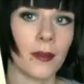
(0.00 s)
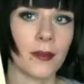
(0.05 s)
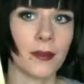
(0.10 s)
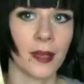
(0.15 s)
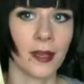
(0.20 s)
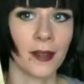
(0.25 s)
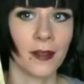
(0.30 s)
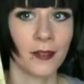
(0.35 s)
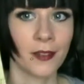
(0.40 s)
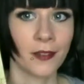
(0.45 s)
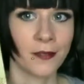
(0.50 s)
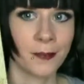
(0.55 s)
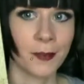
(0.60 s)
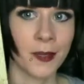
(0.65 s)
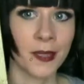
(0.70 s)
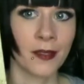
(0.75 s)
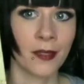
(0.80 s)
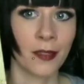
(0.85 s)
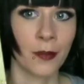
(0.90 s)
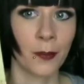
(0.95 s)
The Tales of
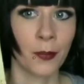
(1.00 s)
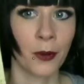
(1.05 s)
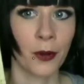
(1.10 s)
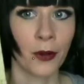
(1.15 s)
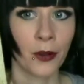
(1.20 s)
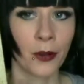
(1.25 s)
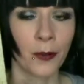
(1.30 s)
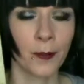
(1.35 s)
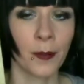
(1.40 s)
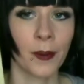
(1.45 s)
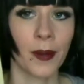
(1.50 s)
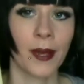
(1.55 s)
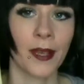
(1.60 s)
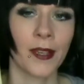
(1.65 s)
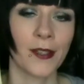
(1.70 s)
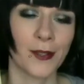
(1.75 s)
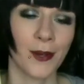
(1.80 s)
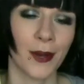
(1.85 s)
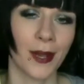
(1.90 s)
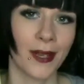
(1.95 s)
Beedle the Bard
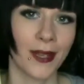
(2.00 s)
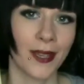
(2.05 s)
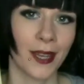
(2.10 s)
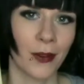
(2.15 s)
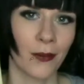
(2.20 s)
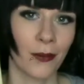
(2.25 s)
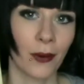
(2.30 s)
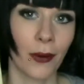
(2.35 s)
by Joanne K.